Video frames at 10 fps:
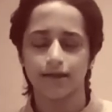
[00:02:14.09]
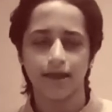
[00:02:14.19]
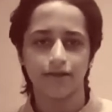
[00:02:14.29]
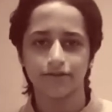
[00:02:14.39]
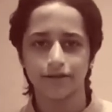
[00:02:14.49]

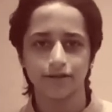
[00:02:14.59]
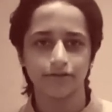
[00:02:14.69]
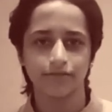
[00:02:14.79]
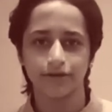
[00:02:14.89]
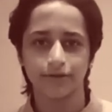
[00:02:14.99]
area
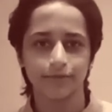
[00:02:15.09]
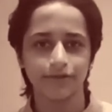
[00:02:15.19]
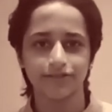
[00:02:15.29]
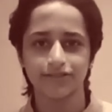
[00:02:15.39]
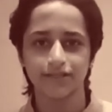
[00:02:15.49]
of our
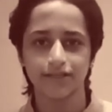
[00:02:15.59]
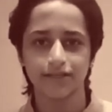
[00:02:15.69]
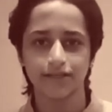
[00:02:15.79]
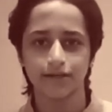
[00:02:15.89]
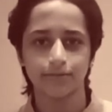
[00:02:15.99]
community